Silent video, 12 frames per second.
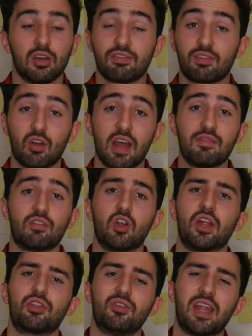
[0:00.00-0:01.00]
forever,
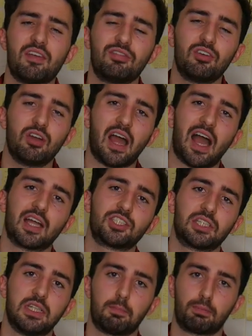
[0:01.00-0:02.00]
and they're never actually